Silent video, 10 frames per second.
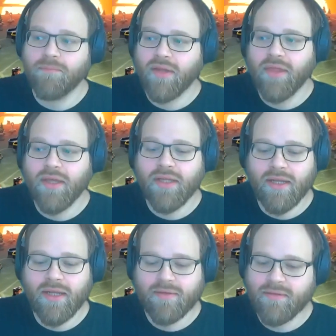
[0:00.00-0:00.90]
I think
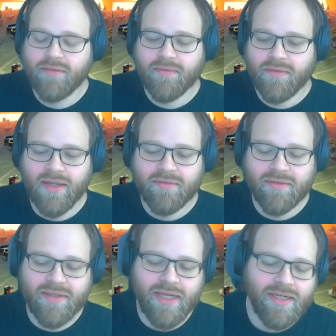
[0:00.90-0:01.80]
that
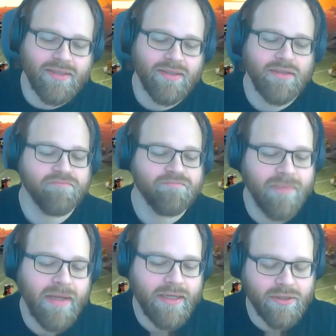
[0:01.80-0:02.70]
is a
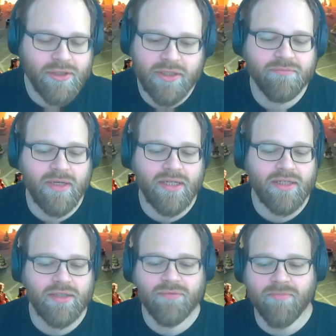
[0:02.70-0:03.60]
big achievement
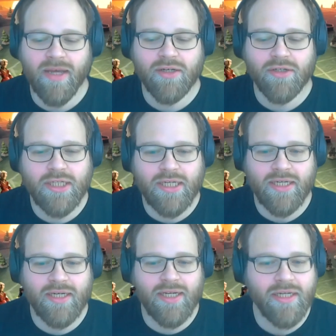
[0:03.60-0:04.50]
if we manage
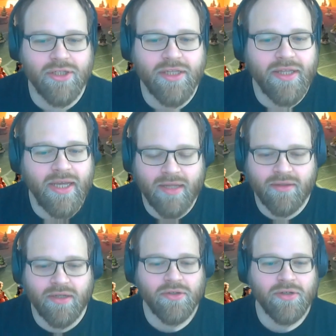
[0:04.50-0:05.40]
that. Actually, the
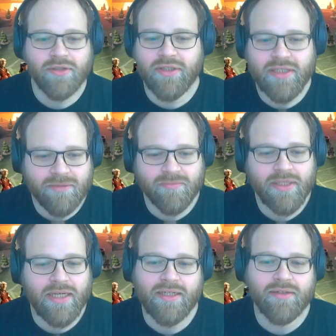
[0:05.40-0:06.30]
underdog team
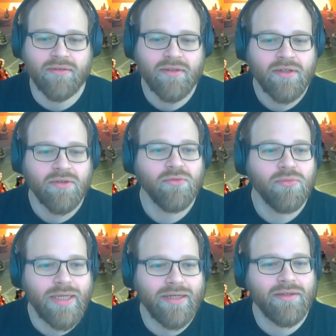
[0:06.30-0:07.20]
can
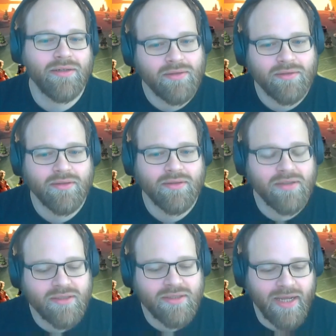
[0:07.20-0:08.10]
win
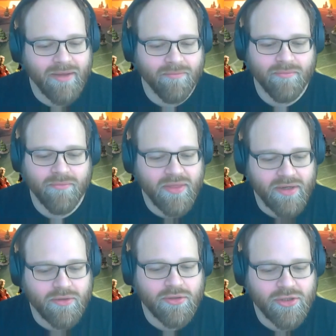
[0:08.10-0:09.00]
the same with a
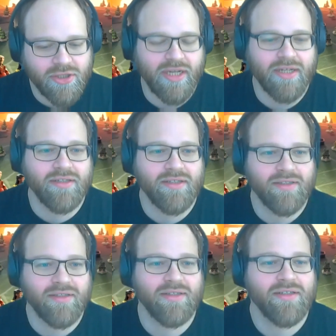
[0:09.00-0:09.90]
good
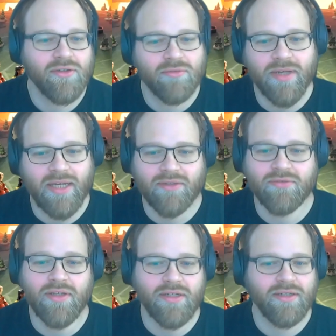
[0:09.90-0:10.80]
chance compared to
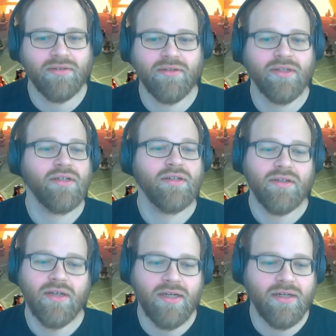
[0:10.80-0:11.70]
the
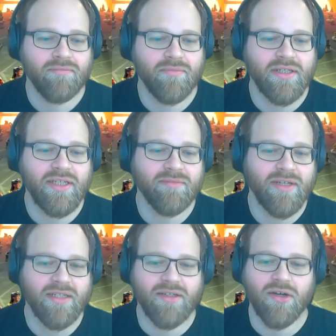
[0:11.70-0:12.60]
team
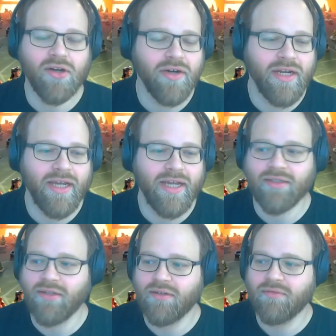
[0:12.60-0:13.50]
that already has
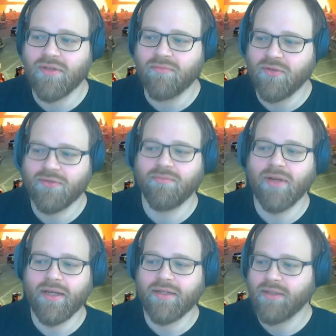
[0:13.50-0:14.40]
the most
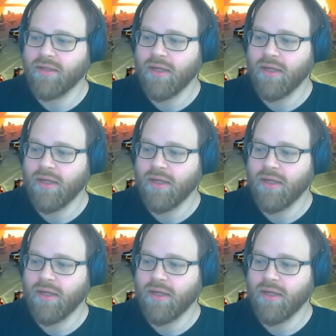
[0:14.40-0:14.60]
players.